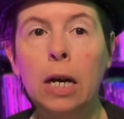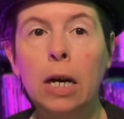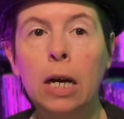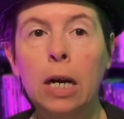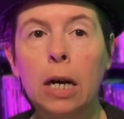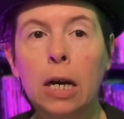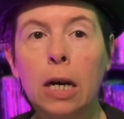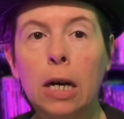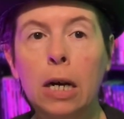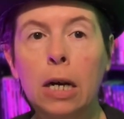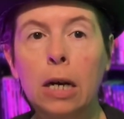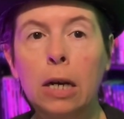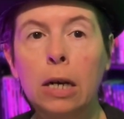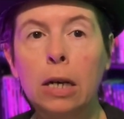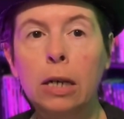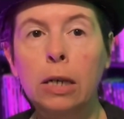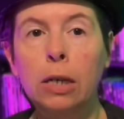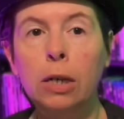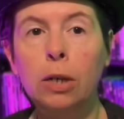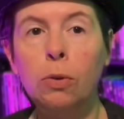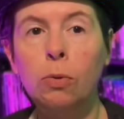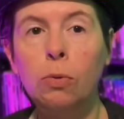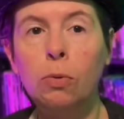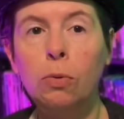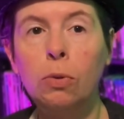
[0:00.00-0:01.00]

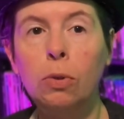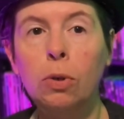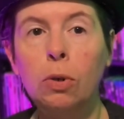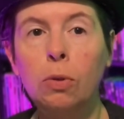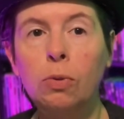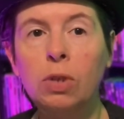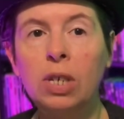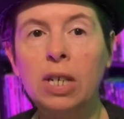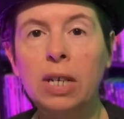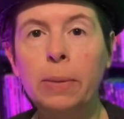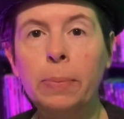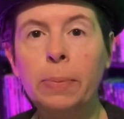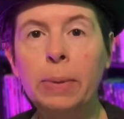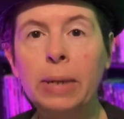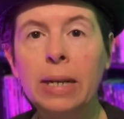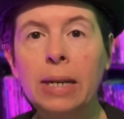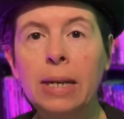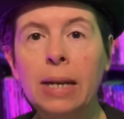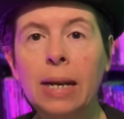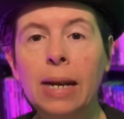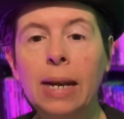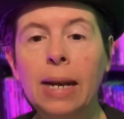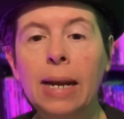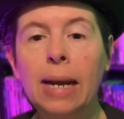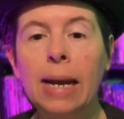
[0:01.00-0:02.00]
No skipping,
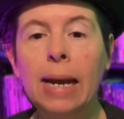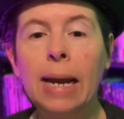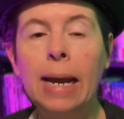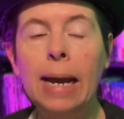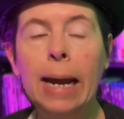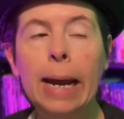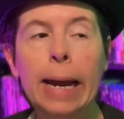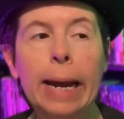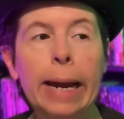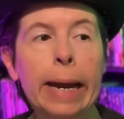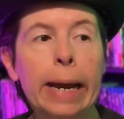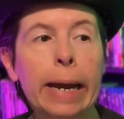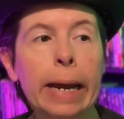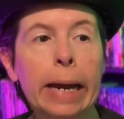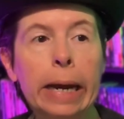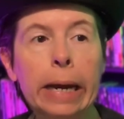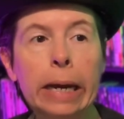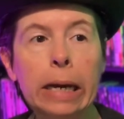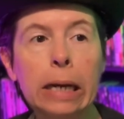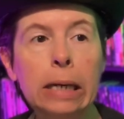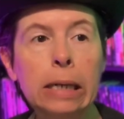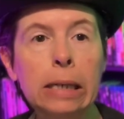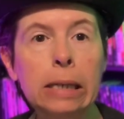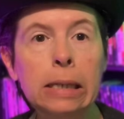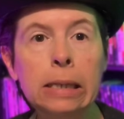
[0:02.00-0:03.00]

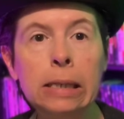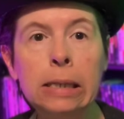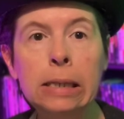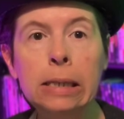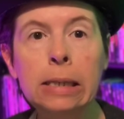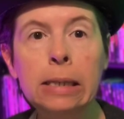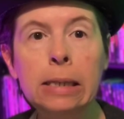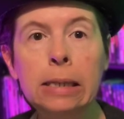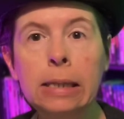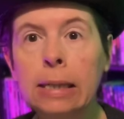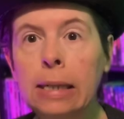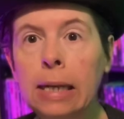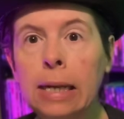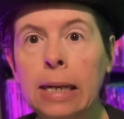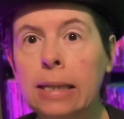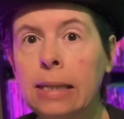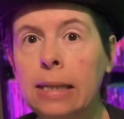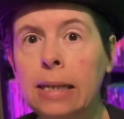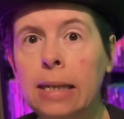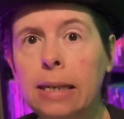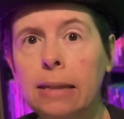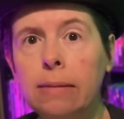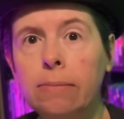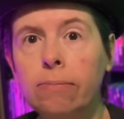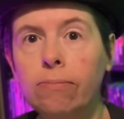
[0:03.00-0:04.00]
and that's
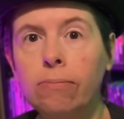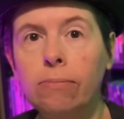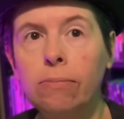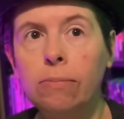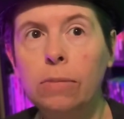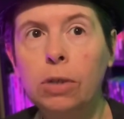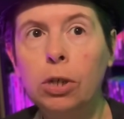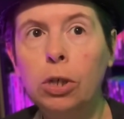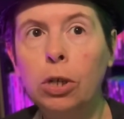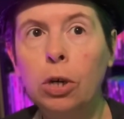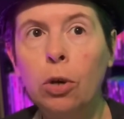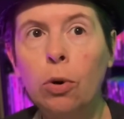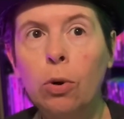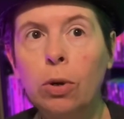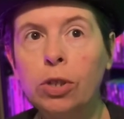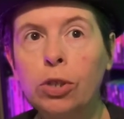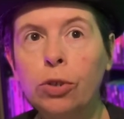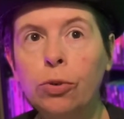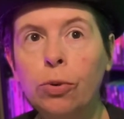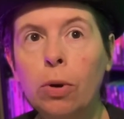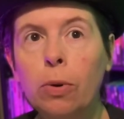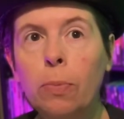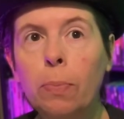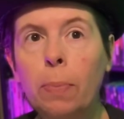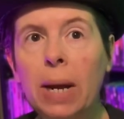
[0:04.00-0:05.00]
it. You can go at
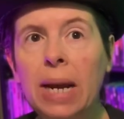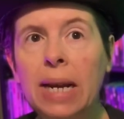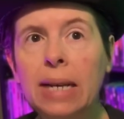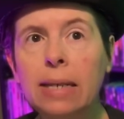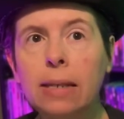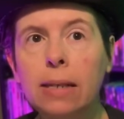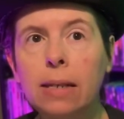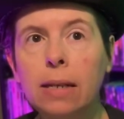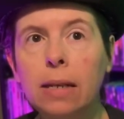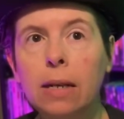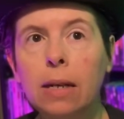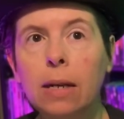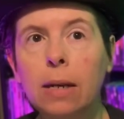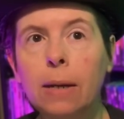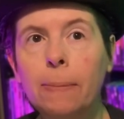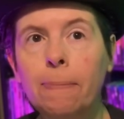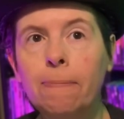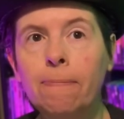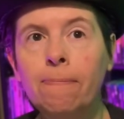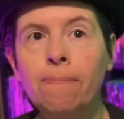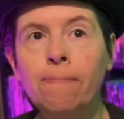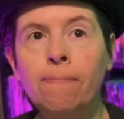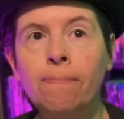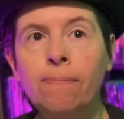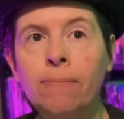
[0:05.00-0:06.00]
your own pace.
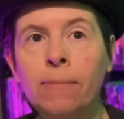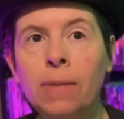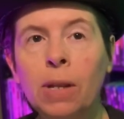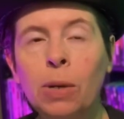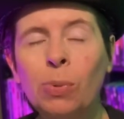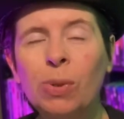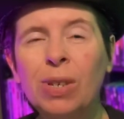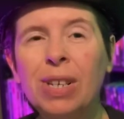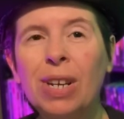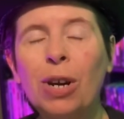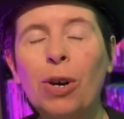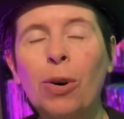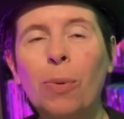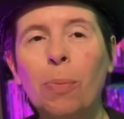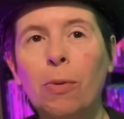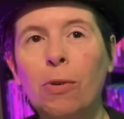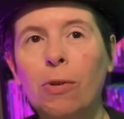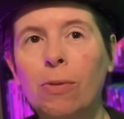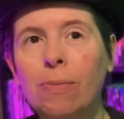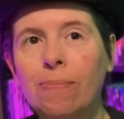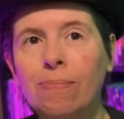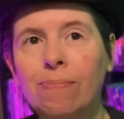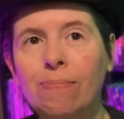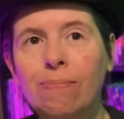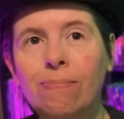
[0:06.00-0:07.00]
That was
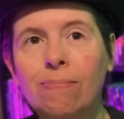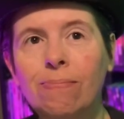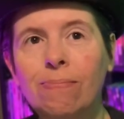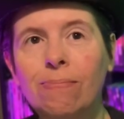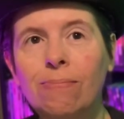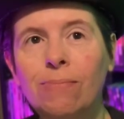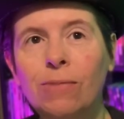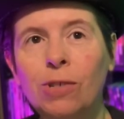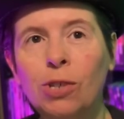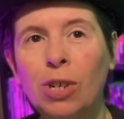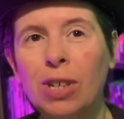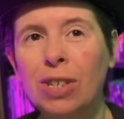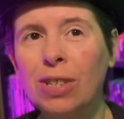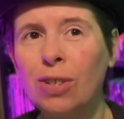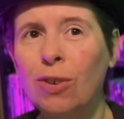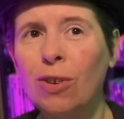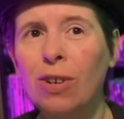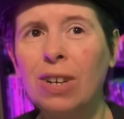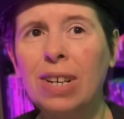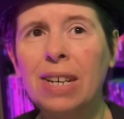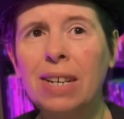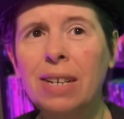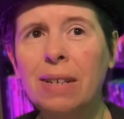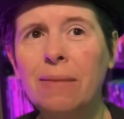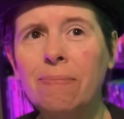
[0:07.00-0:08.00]
terrible. Should I
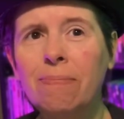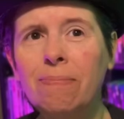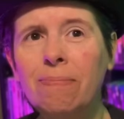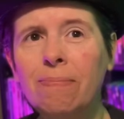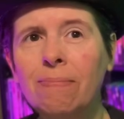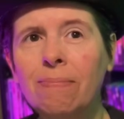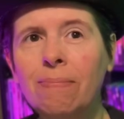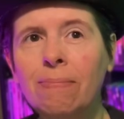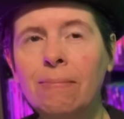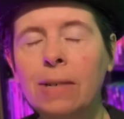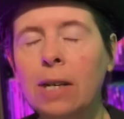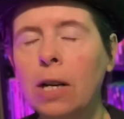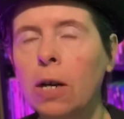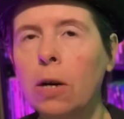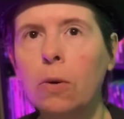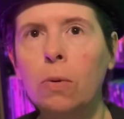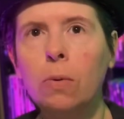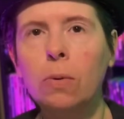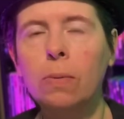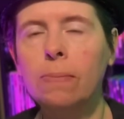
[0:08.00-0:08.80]
start again? No.